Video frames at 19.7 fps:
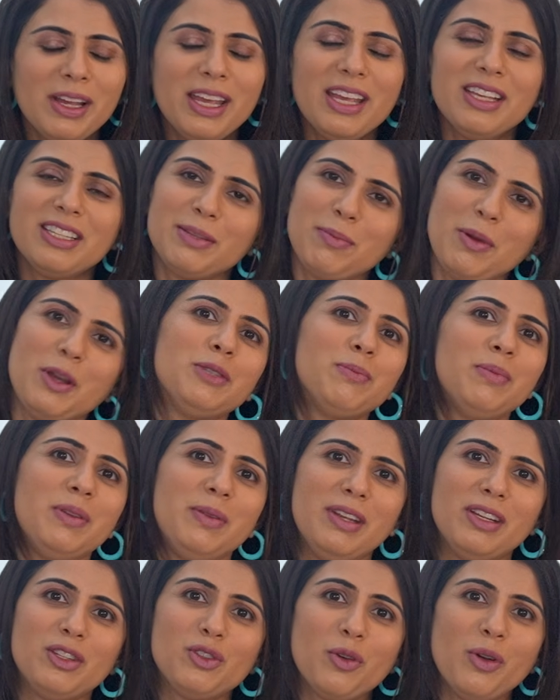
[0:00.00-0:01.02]
is supposed to
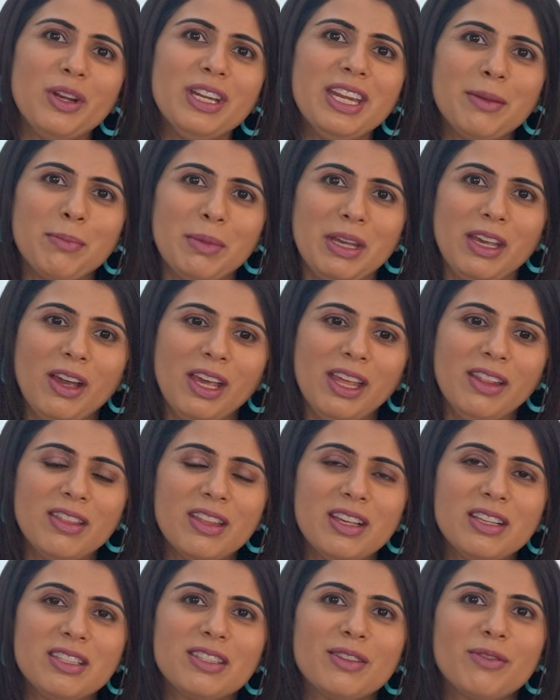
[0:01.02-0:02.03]
be joining me in
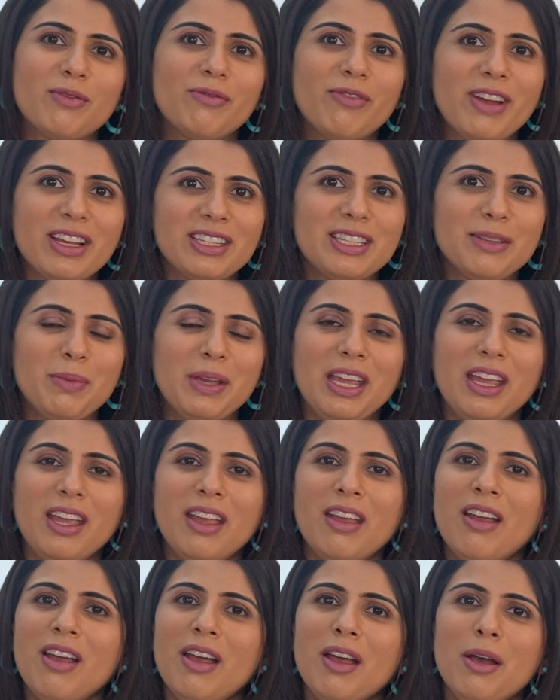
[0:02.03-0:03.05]
this recipe,
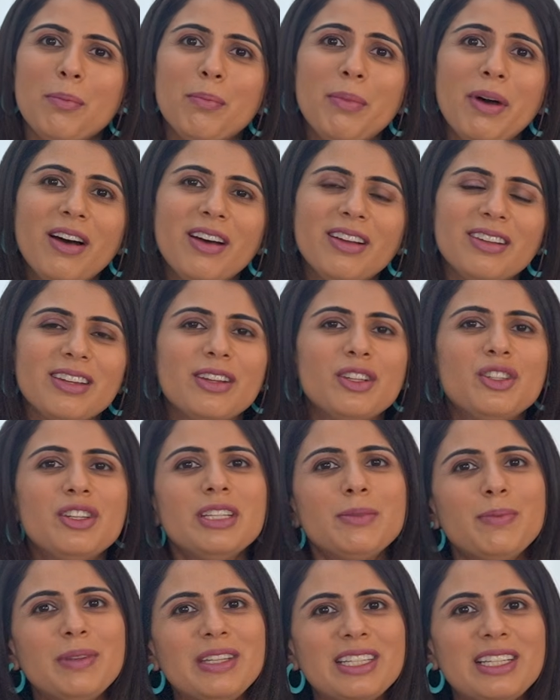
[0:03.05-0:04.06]
but
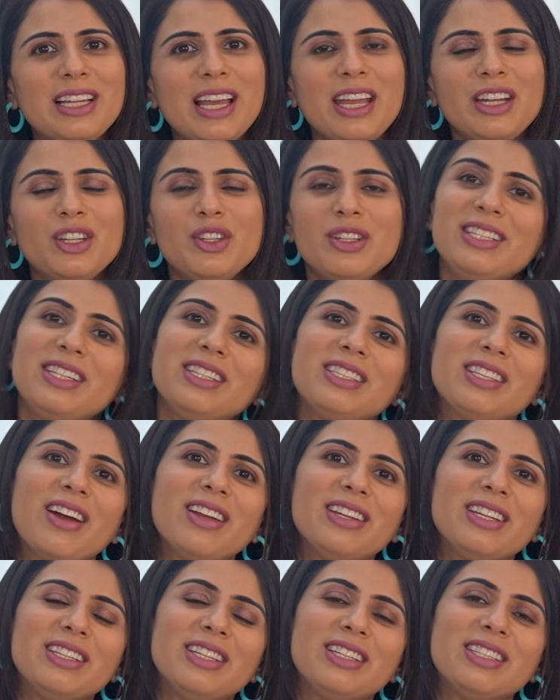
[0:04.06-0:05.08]
she's been delayed. She's
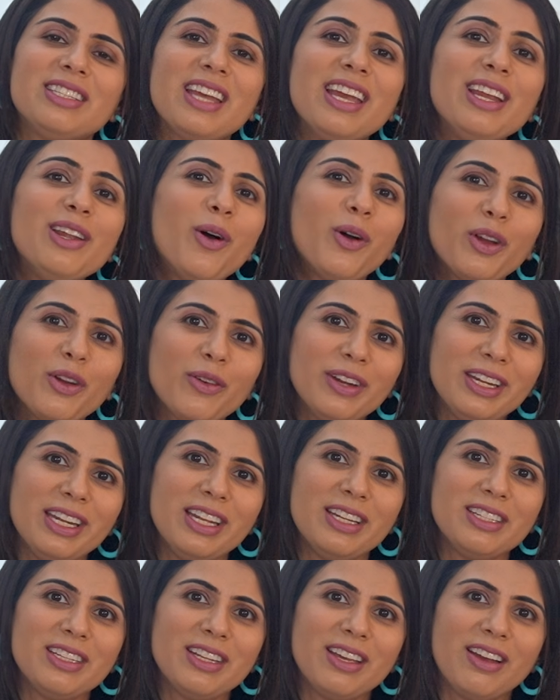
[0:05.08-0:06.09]
decided to stay longer in
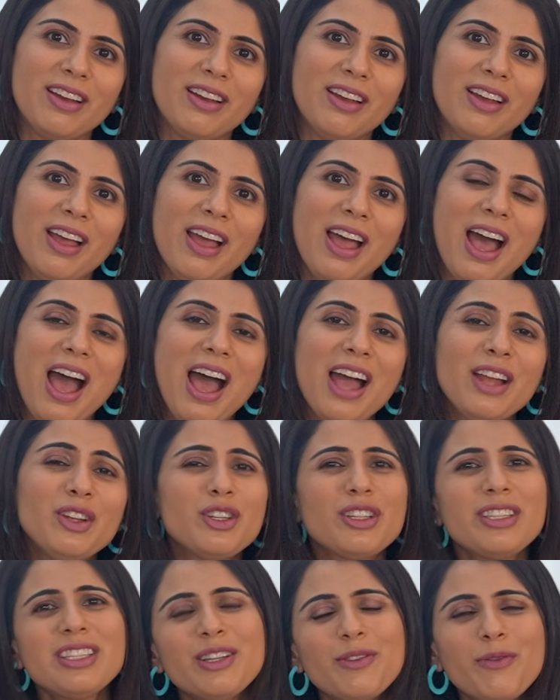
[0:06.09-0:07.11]
India, and
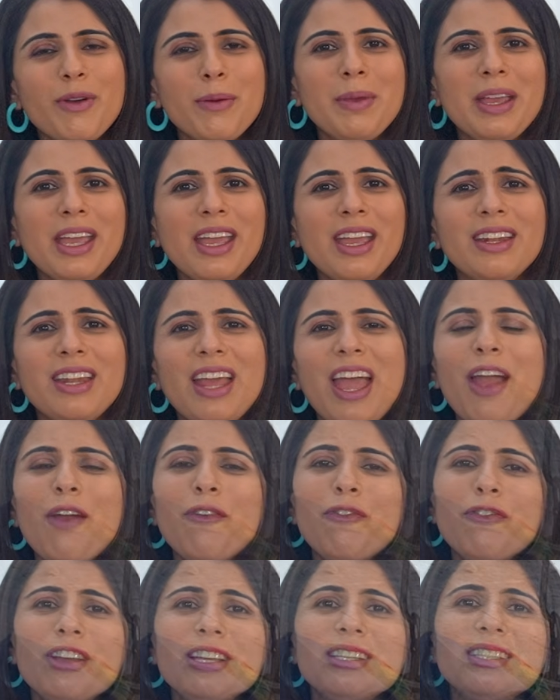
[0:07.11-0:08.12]
just to rub it in,
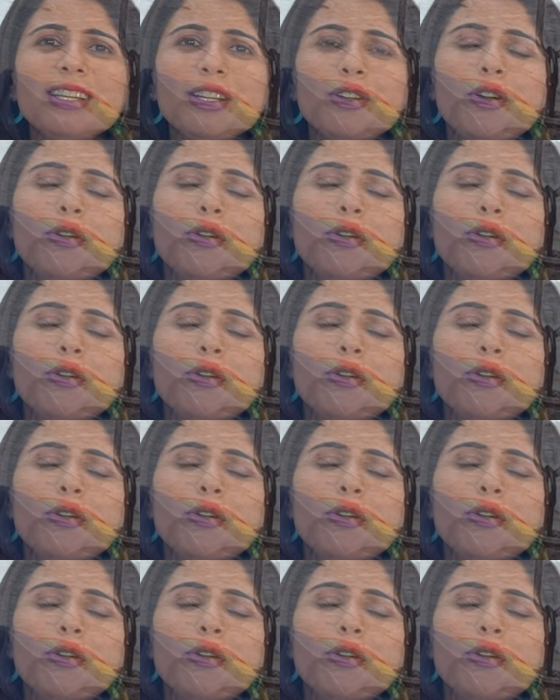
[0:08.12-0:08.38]
every single